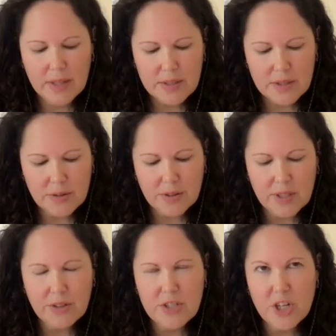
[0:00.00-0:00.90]
So,
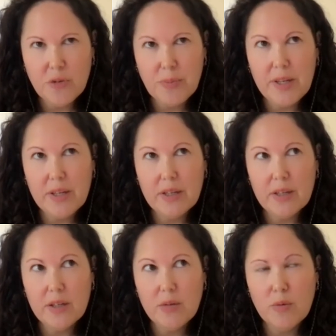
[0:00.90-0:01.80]
can you tell me
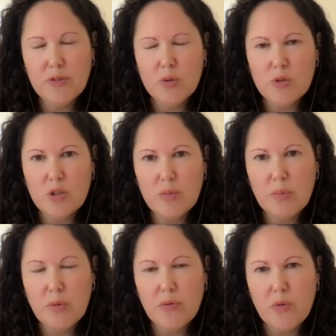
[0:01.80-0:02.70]
we've talked
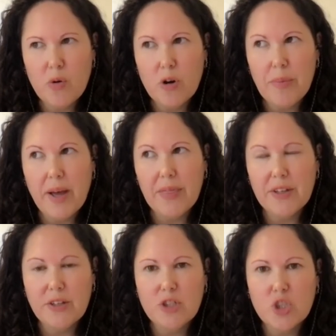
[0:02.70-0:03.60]
before about the
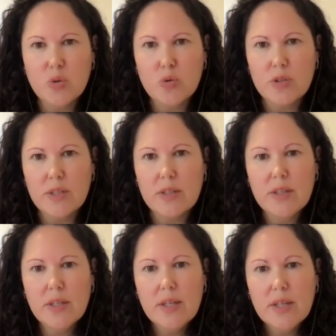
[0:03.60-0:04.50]
new children
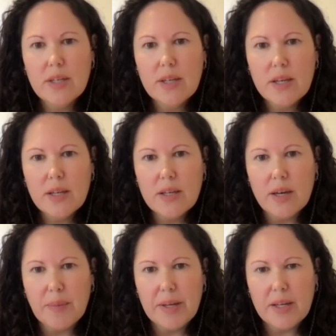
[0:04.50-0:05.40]

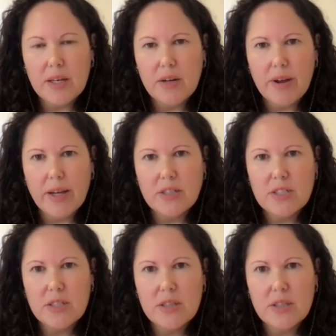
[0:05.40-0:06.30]
coming in around
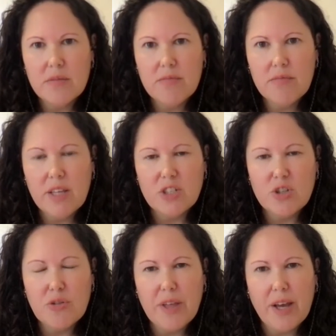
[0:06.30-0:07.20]
the year
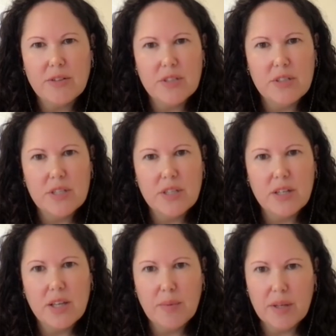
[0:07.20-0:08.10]
2000 and then
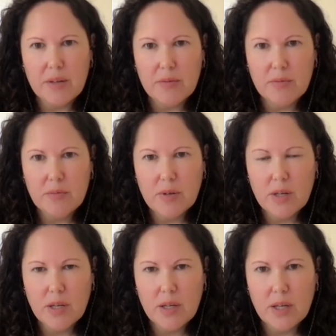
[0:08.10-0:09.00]
coming
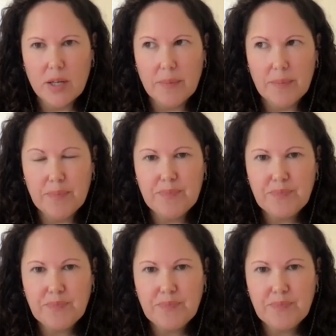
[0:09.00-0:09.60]
in um,